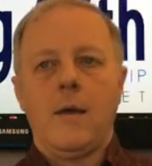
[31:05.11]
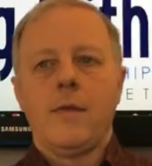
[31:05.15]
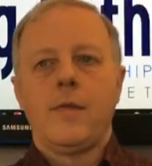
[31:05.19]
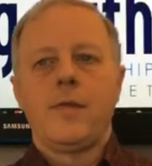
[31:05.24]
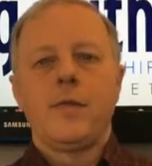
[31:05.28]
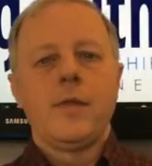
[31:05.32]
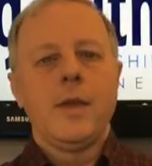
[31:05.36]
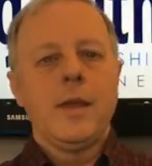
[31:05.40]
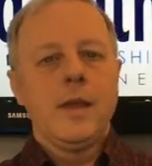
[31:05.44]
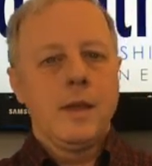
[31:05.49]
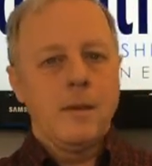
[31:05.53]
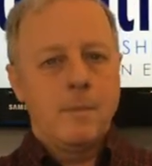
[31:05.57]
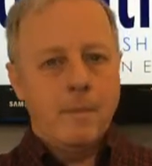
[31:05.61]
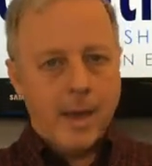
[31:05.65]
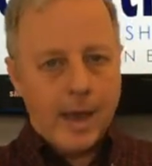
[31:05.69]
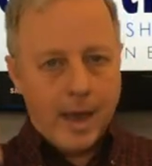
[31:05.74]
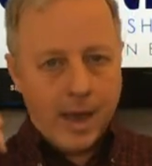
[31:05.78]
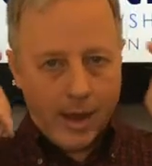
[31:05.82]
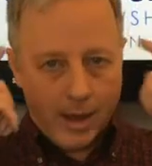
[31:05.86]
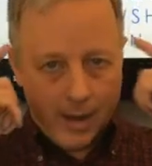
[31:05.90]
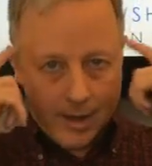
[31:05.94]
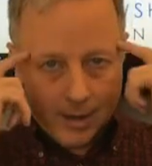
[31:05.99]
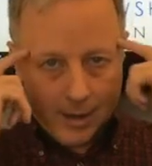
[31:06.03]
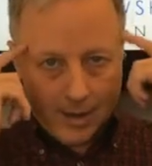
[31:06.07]
think
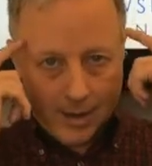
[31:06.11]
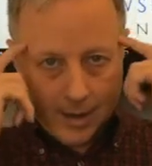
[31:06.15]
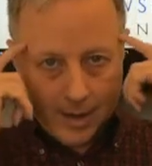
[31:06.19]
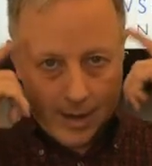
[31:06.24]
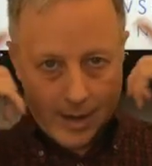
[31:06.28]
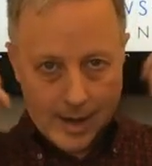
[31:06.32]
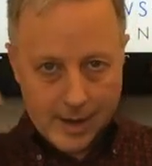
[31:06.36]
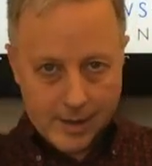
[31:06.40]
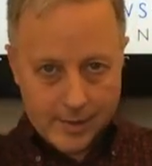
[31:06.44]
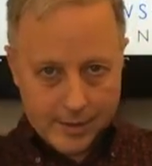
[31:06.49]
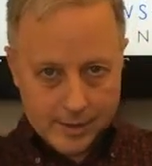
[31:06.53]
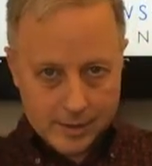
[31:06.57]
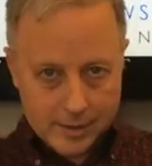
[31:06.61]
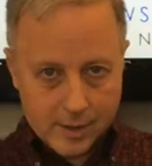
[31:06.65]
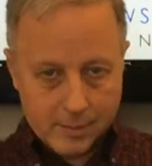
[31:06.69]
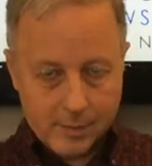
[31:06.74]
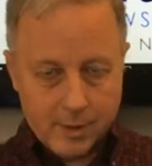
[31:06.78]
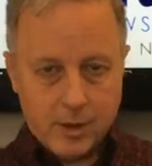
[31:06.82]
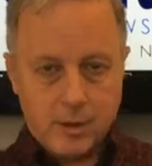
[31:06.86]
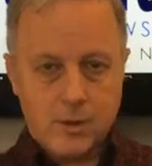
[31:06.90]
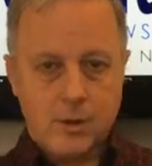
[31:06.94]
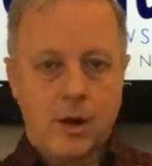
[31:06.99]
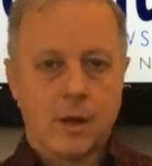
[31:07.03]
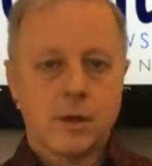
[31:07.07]
about how that's coming
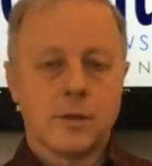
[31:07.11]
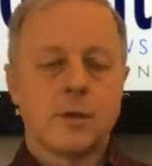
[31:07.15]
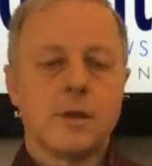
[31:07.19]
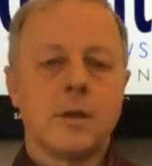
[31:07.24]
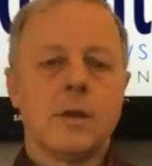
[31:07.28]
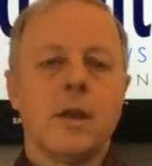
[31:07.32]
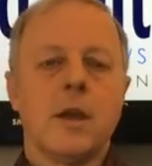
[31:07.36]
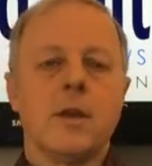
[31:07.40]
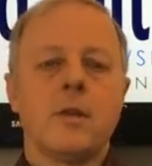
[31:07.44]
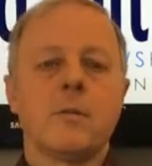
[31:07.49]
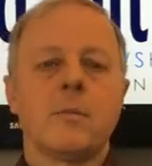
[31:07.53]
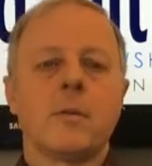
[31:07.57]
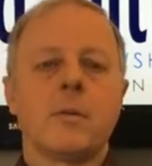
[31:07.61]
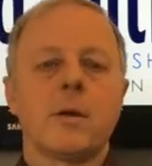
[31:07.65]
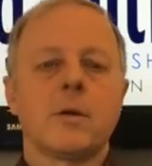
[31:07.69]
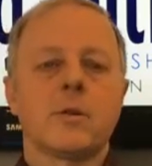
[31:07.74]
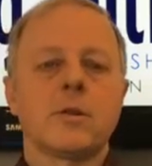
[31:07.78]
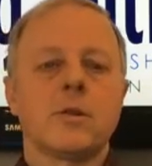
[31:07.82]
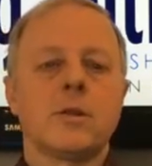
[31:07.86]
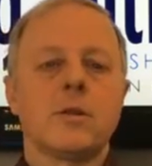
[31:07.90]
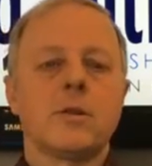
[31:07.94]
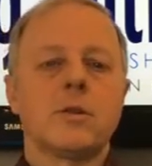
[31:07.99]
across to the other person.